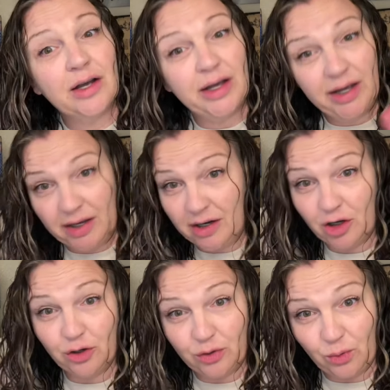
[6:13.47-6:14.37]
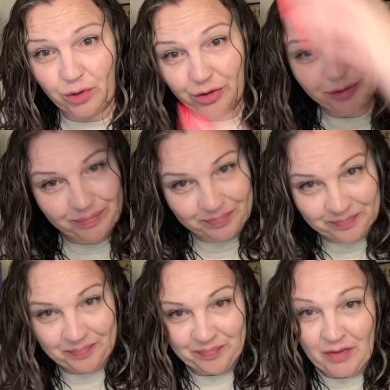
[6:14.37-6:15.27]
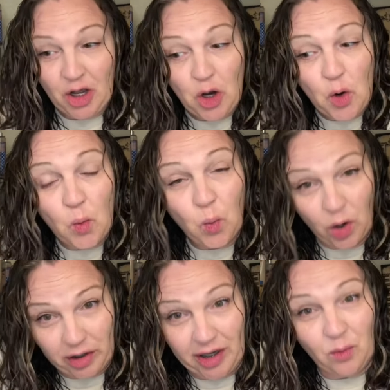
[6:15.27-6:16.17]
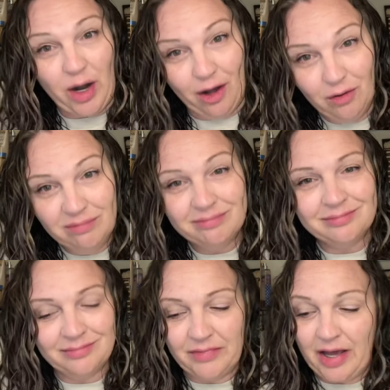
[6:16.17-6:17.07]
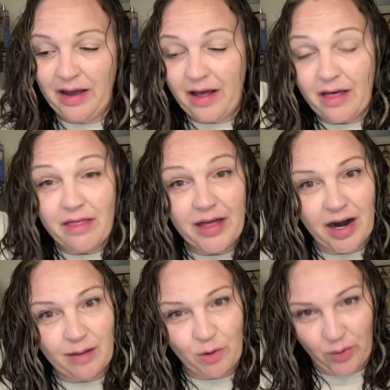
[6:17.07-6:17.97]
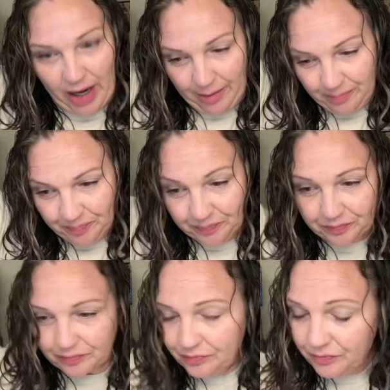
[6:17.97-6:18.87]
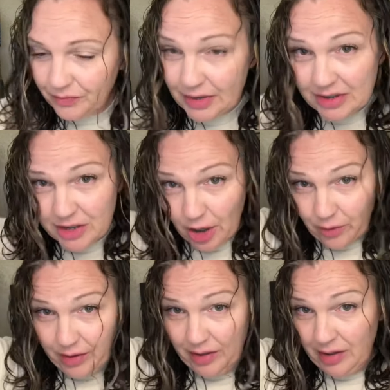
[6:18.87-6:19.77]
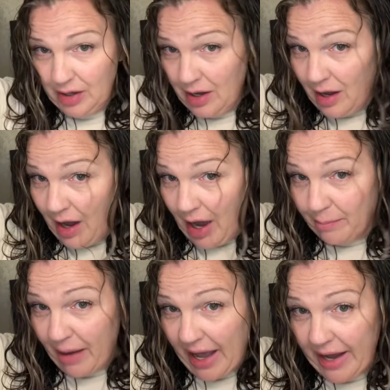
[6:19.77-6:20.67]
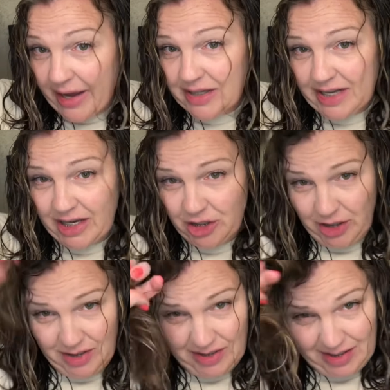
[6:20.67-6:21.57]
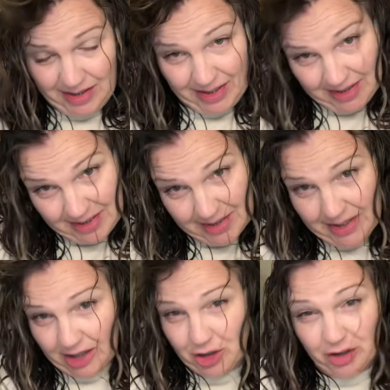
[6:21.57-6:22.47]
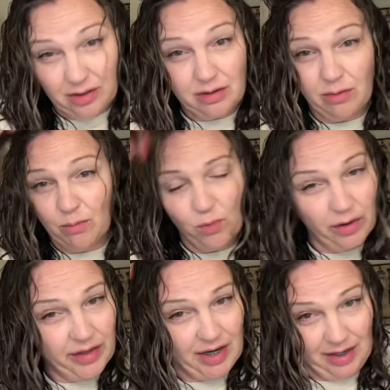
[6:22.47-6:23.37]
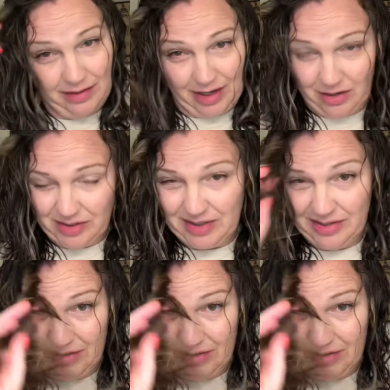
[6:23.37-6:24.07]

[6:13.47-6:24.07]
in good order, working well, then I'm okay. So I pay attention to this section more than anything else.